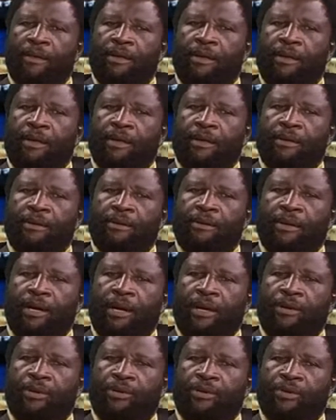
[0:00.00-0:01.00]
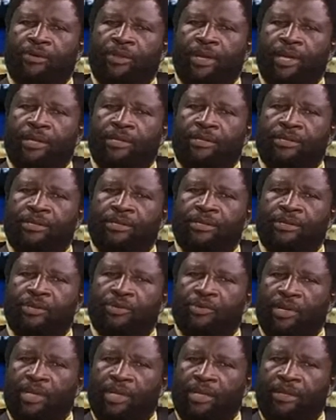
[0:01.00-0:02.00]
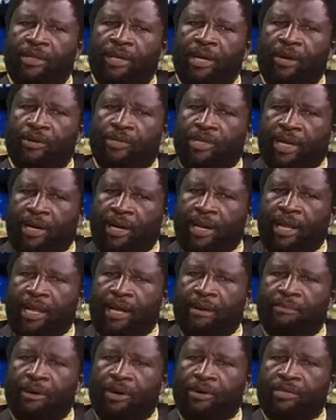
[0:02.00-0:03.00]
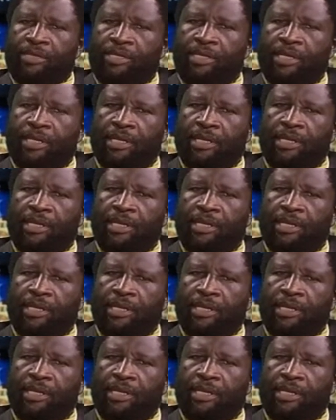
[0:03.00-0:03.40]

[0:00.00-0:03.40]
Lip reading: I know there's usually the outcry about